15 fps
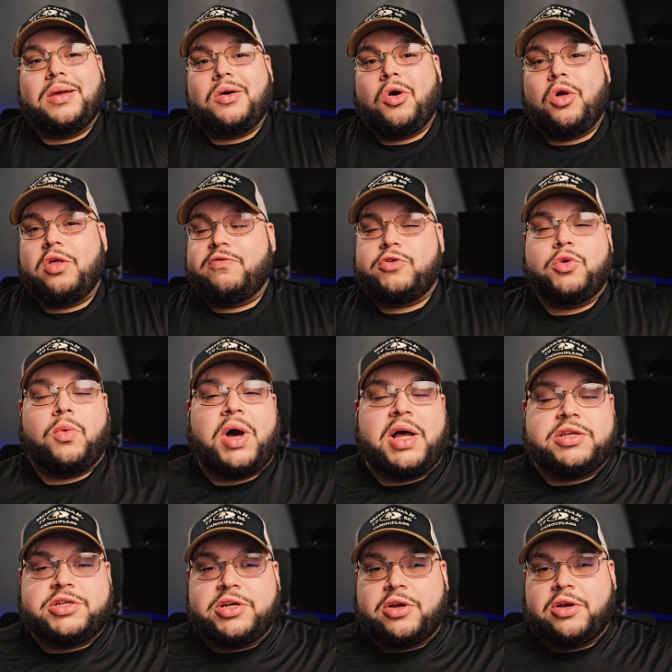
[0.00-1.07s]
all of you
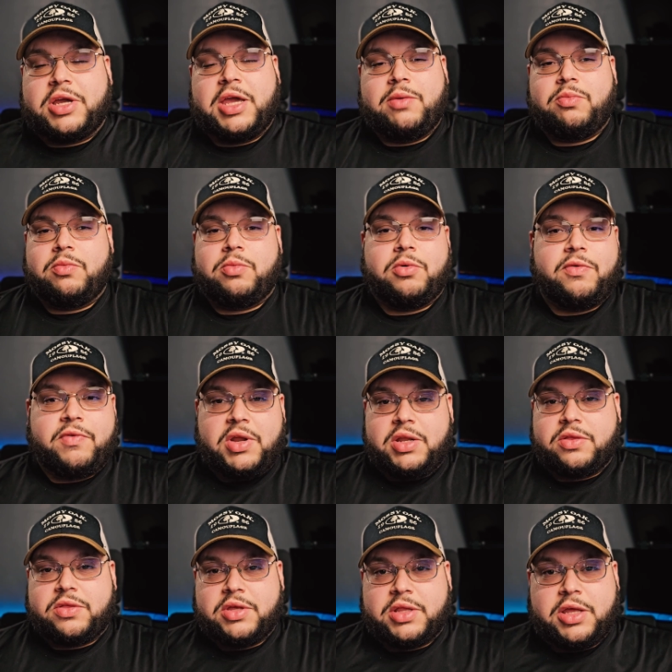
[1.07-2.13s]
watching are capable of
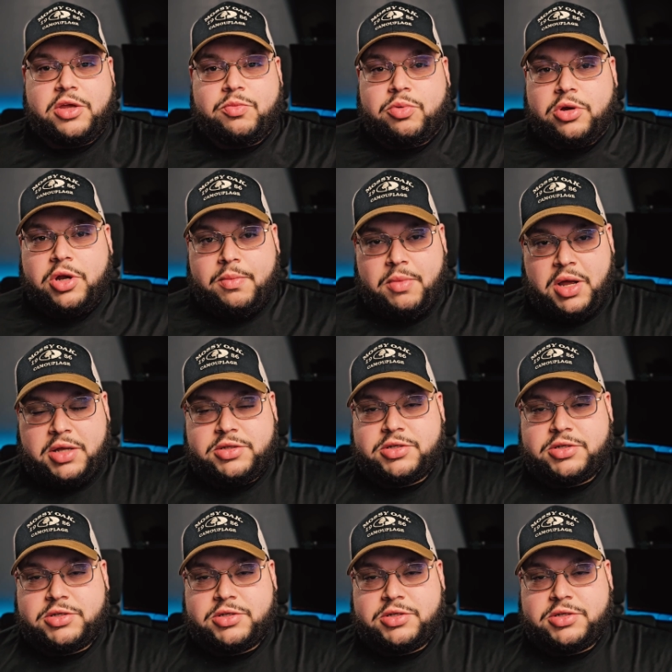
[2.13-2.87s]
anything that you put your mind